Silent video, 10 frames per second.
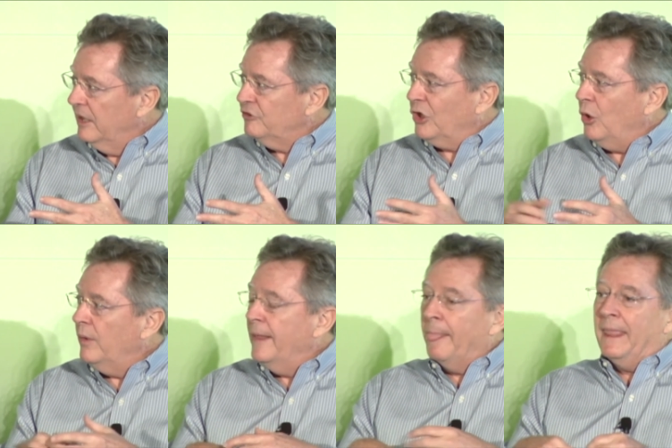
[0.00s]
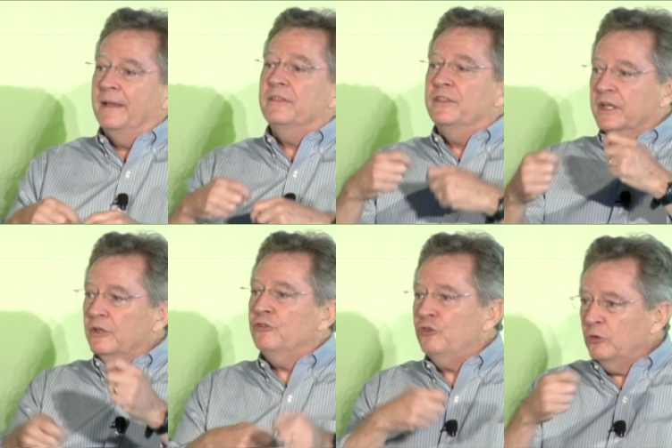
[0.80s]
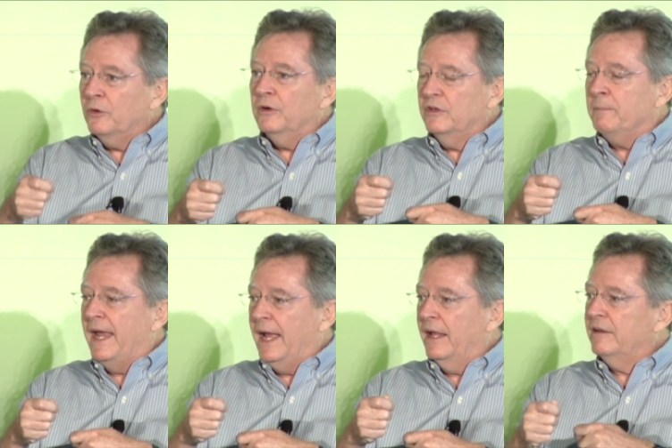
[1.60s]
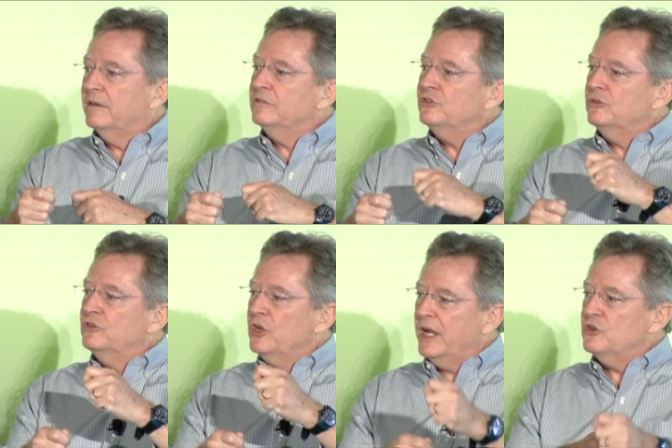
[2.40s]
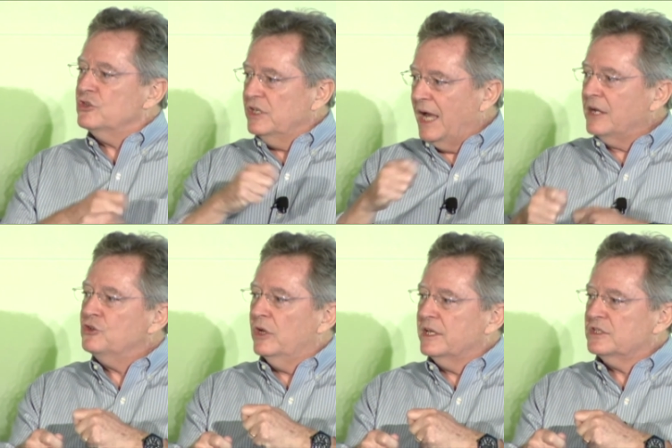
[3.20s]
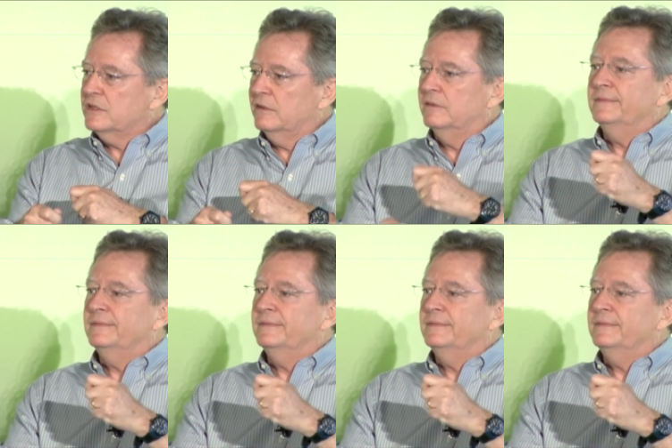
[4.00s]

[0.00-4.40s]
So the consumer demand changes not just